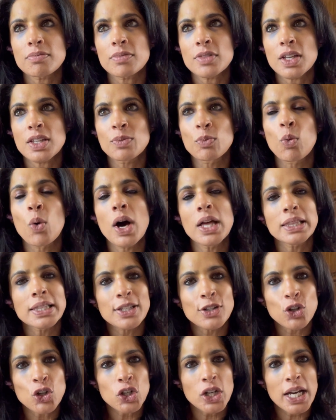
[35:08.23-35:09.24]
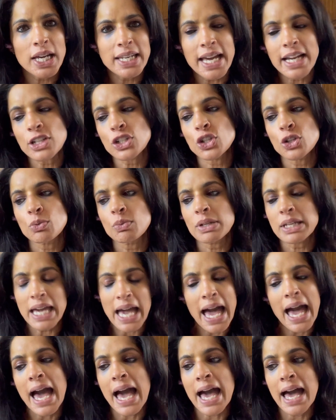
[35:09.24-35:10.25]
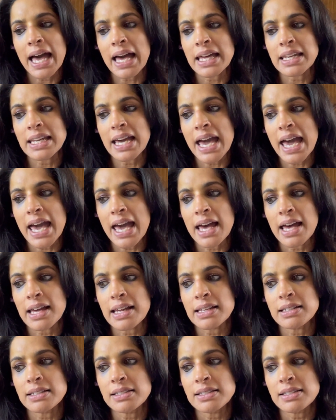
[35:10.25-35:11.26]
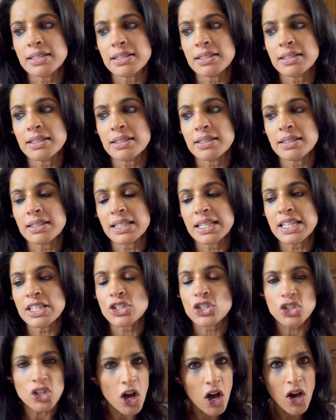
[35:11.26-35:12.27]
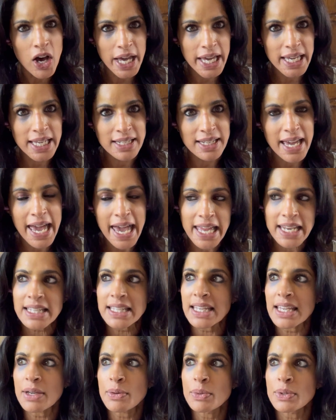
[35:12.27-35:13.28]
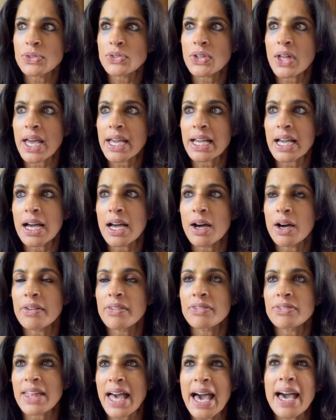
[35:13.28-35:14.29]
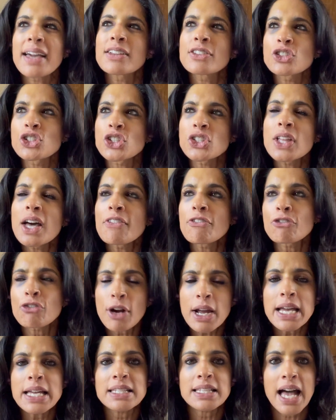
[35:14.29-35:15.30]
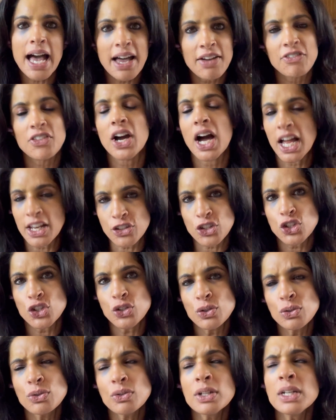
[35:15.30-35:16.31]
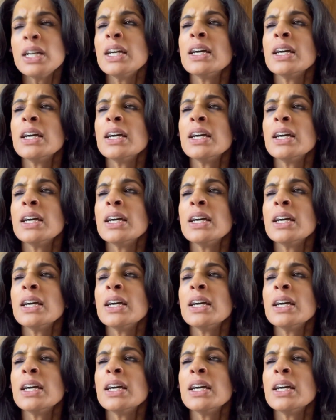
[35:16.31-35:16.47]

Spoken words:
what little connection we had and he saw it, and he was like, that phrase, I've got you.